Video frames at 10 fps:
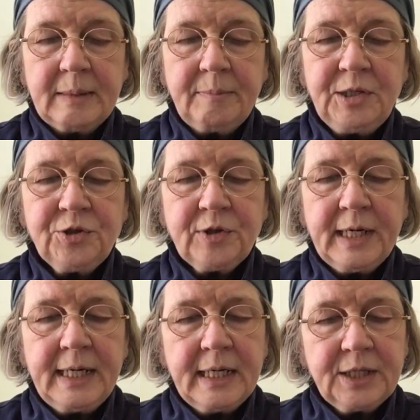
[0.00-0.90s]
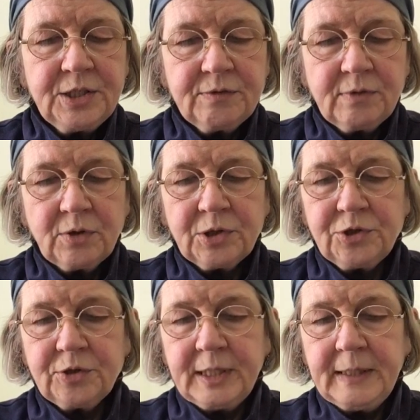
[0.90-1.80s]
betray a
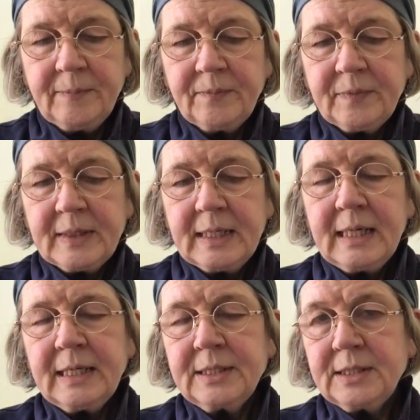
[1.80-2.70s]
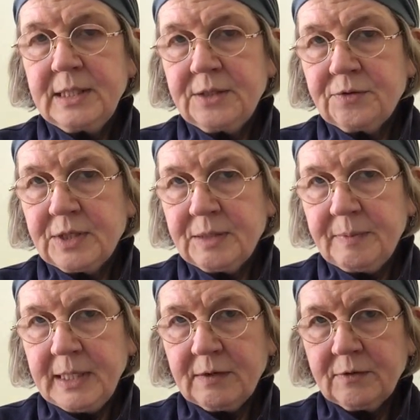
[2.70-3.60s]
derogatory and
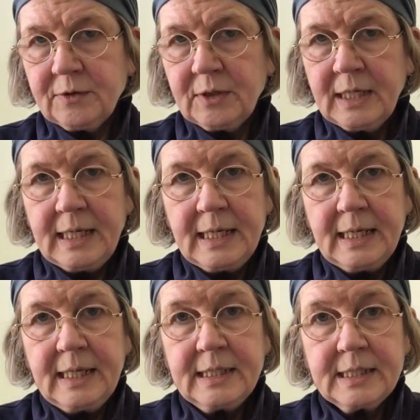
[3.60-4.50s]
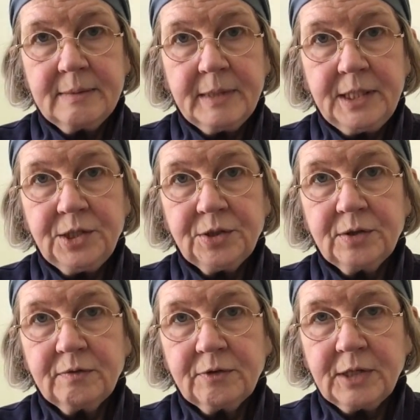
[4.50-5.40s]
disrespectful estimation
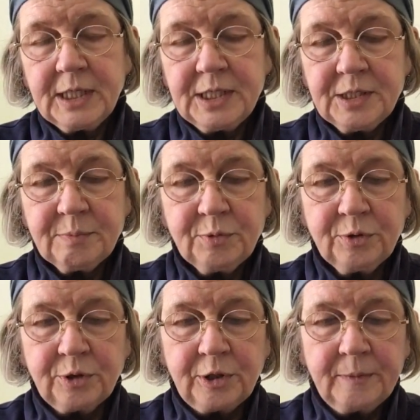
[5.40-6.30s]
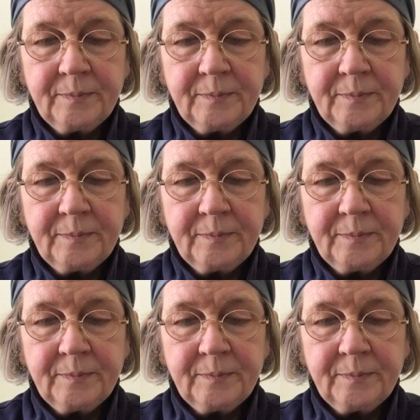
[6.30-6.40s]
of Christ's poor.